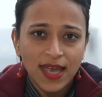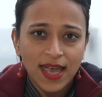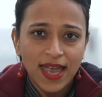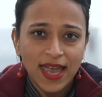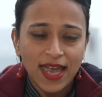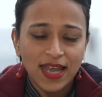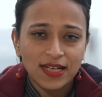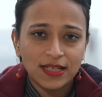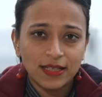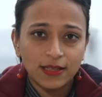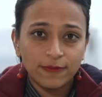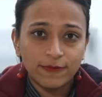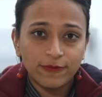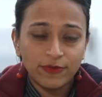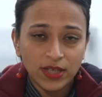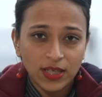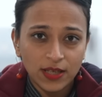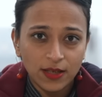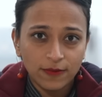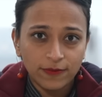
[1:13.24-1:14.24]
and
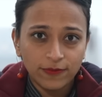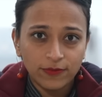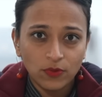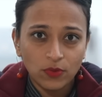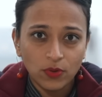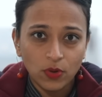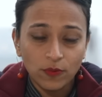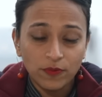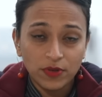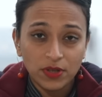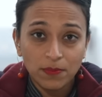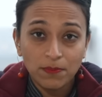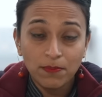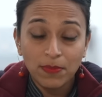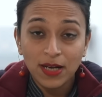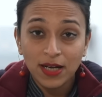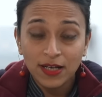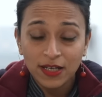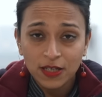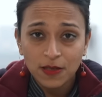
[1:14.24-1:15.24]
Lviv, over 1
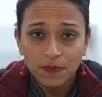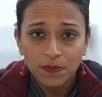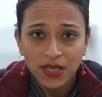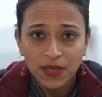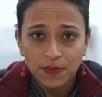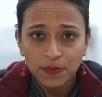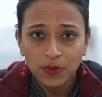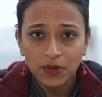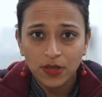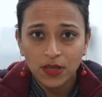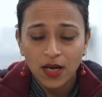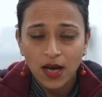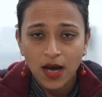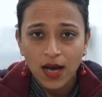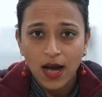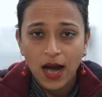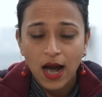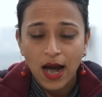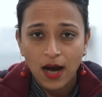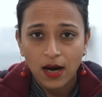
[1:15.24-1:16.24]
million people
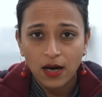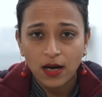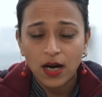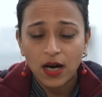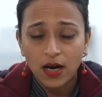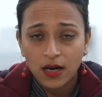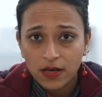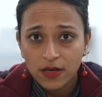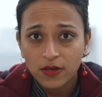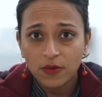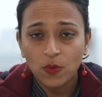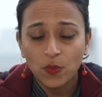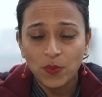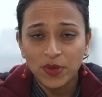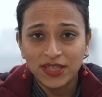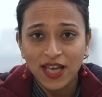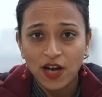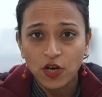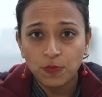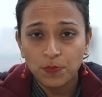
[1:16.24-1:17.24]
are
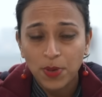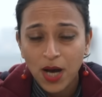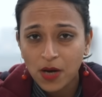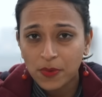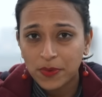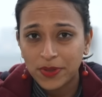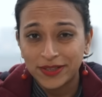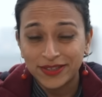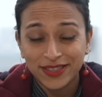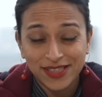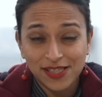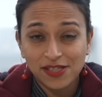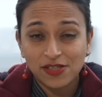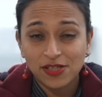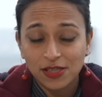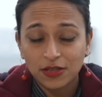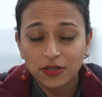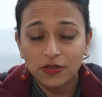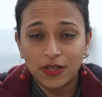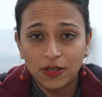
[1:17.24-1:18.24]
without power, and this is
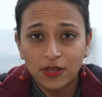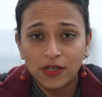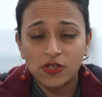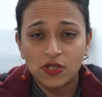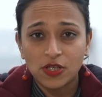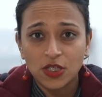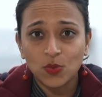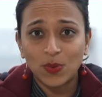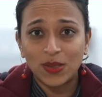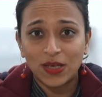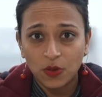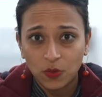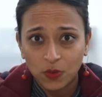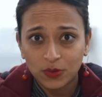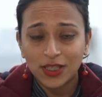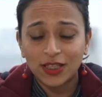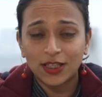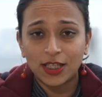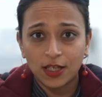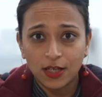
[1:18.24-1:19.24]
just three regions. We know
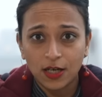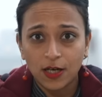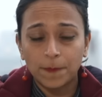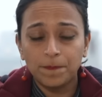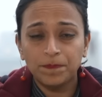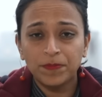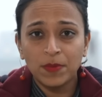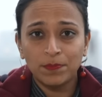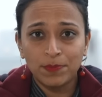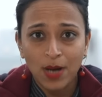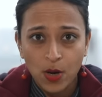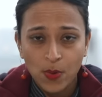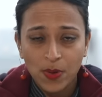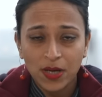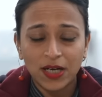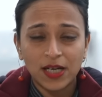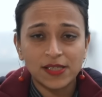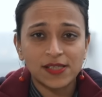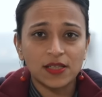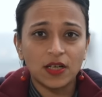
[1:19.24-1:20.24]
that there are power
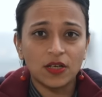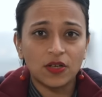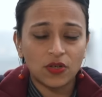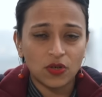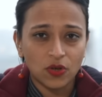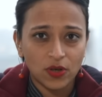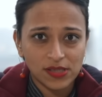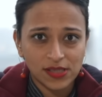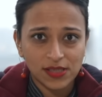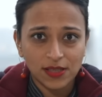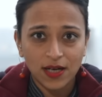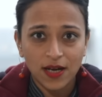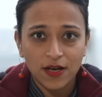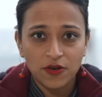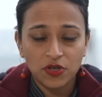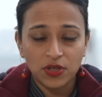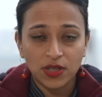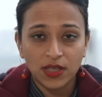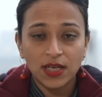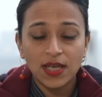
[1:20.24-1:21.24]
cuts across the
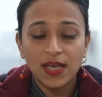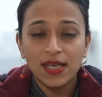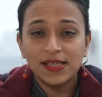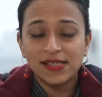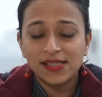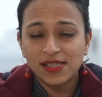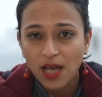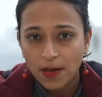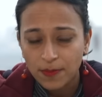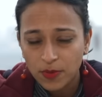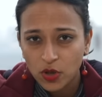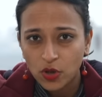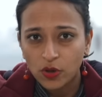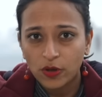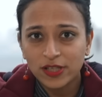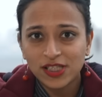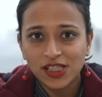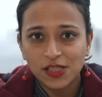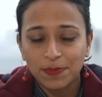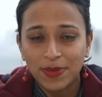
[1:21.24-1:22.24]
country, some
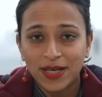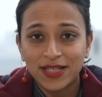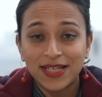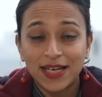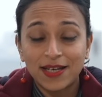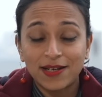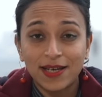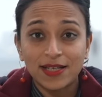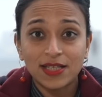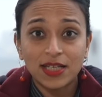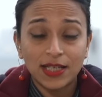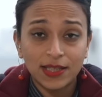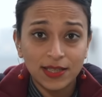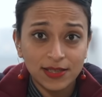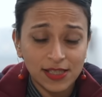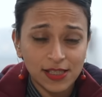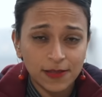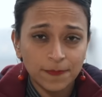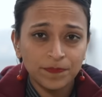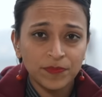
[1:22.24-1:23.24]
caused by direct
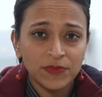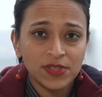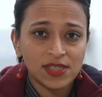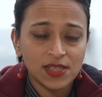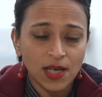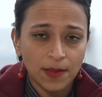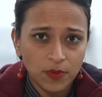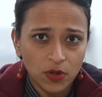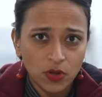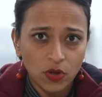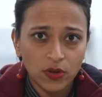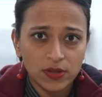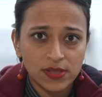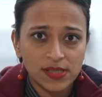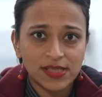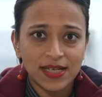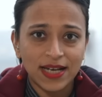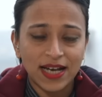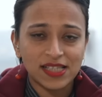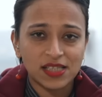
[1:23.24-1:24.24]
hits, some
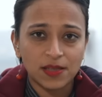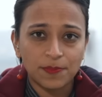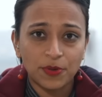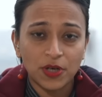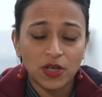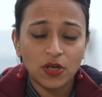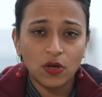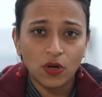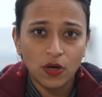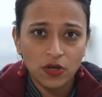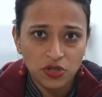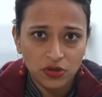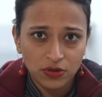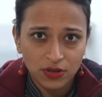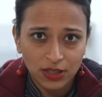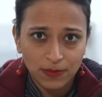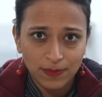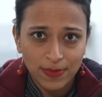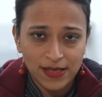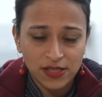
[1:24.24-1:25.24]
caused as a
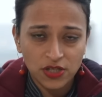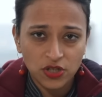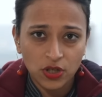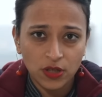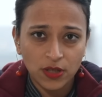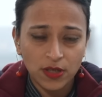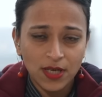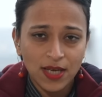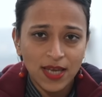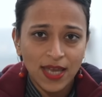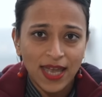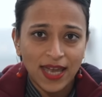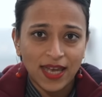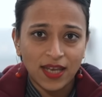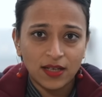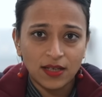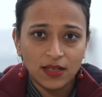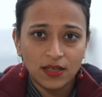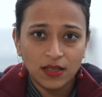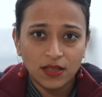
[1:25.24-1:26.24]
precautionary measure,
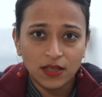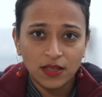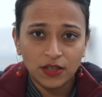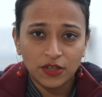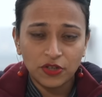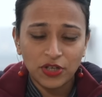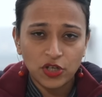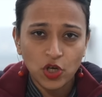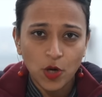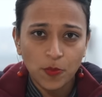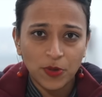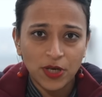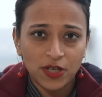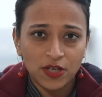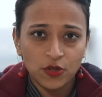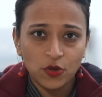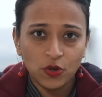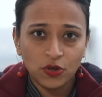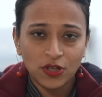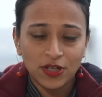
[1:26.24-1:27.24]
and grid operator
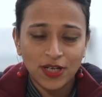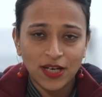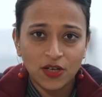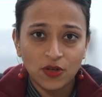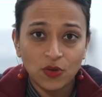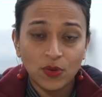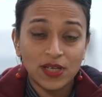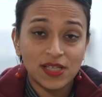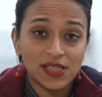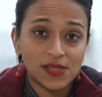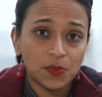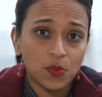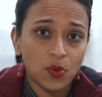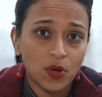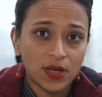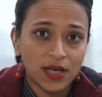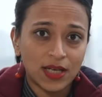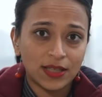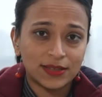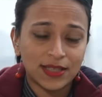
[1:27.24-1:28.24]
Ukrenergo is
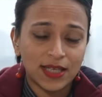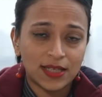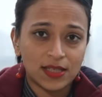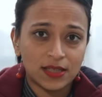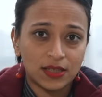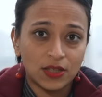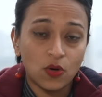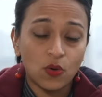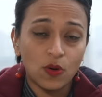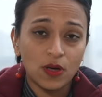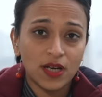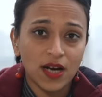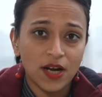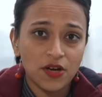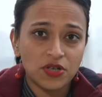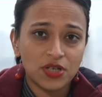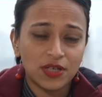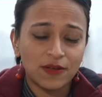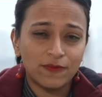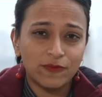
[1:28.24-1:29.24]
warning that the whole
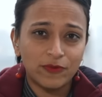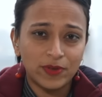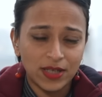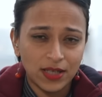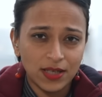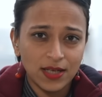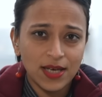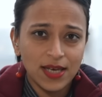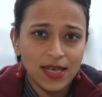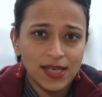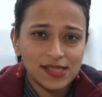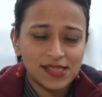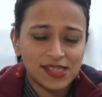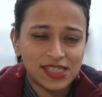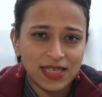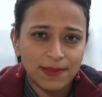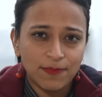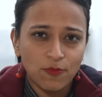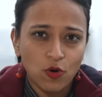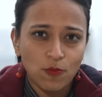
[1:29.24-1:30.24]
country will
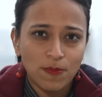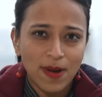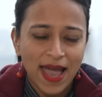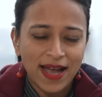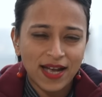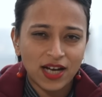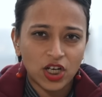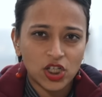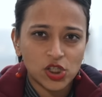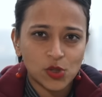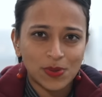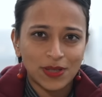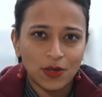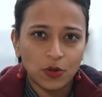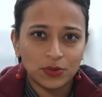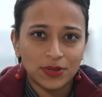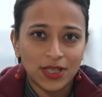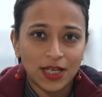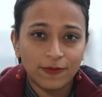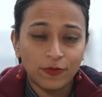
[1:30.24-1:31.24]
see more blackouts. We
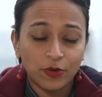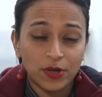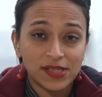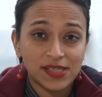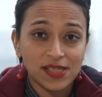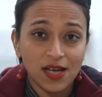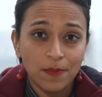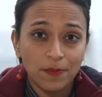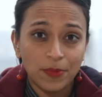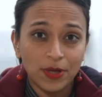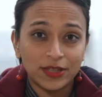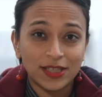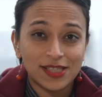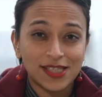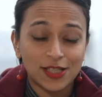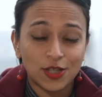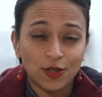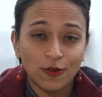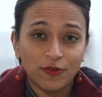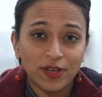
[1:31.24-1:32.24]
know that, for example, in the
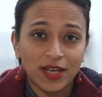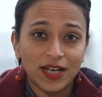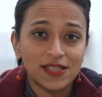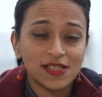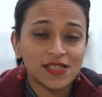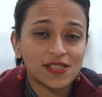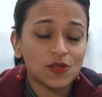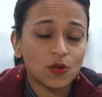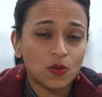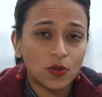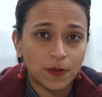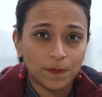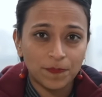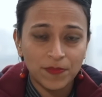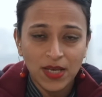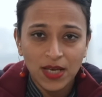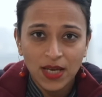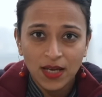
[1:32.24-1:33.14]
city of Kherson,